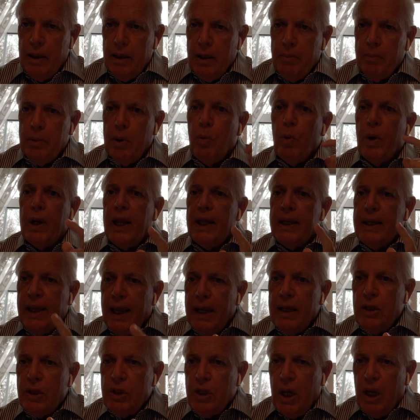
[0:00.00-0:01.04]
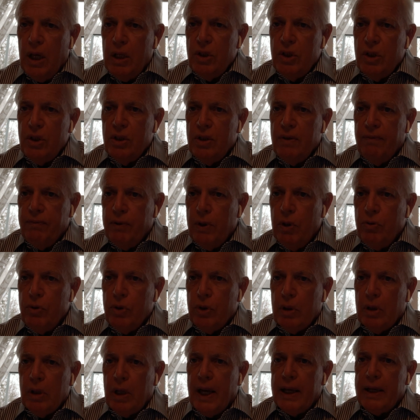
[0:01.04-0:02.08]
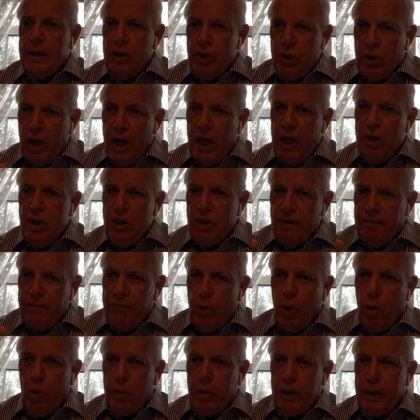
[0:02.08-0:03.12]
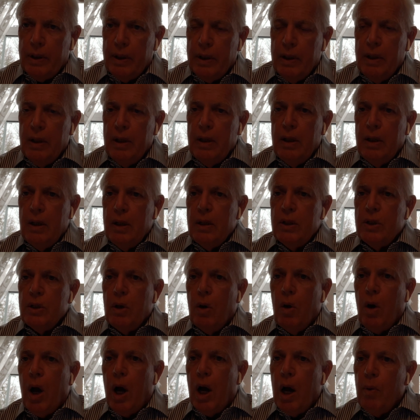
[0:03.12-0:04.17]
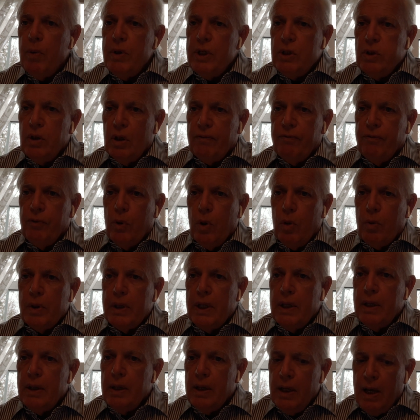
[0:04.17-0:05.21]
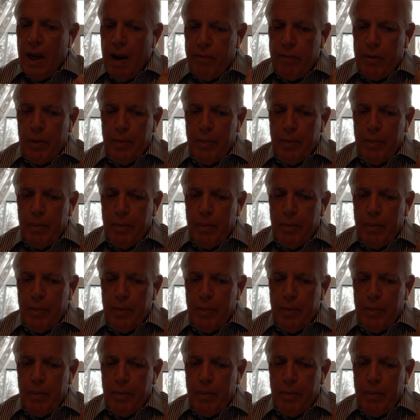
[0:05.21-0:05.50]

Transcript: But what I can change is the future. I can change the forward. So always look forward, never